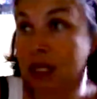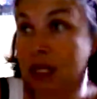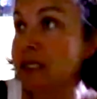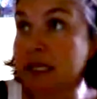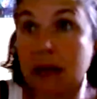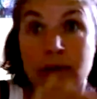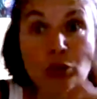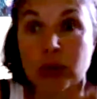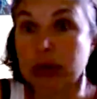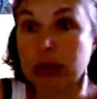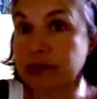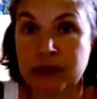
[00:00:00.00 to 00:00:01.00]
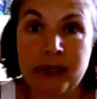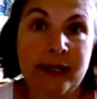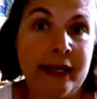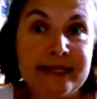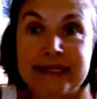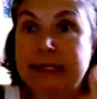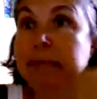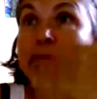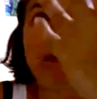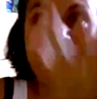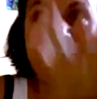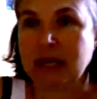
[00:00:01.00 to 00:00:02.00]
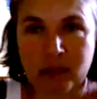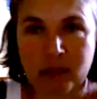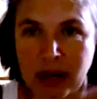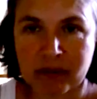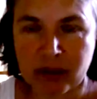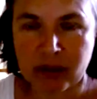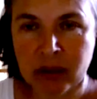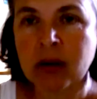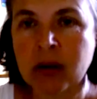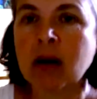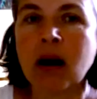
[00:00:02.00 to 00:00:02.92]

some sort of sympathy, whatever,